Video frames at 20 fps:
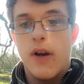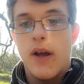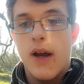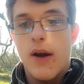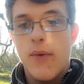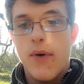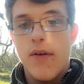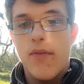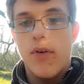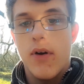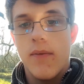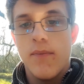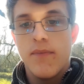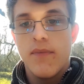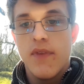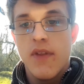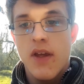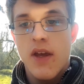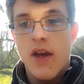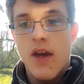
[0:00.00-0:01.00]
However,
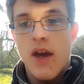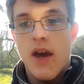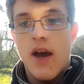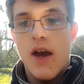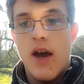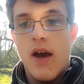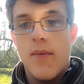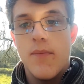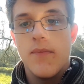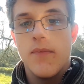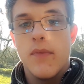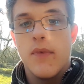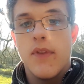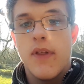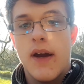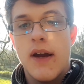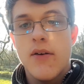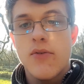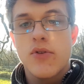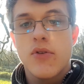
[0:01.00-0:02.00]

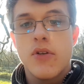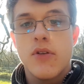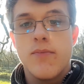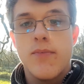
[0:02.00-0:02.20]
the house was